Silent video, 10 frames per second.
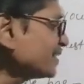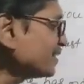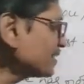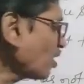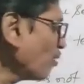
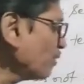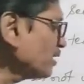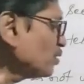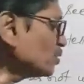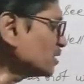is
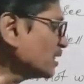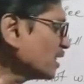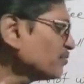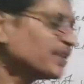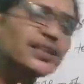coming to
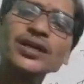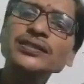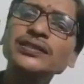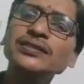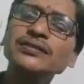stay with
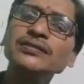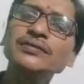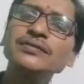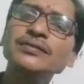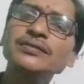us.
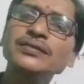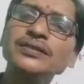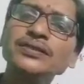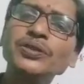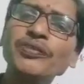
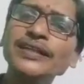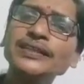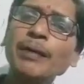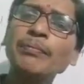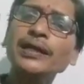So when
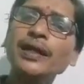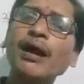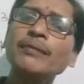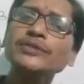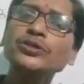somebody
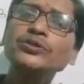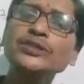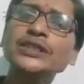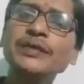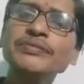comes to
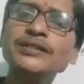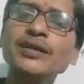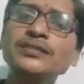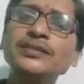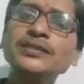stay with
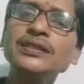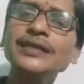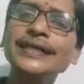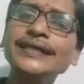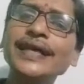us,
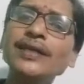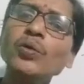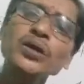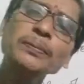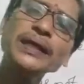it can
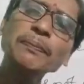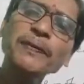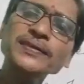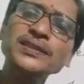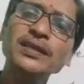only be a
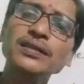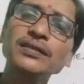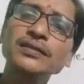person.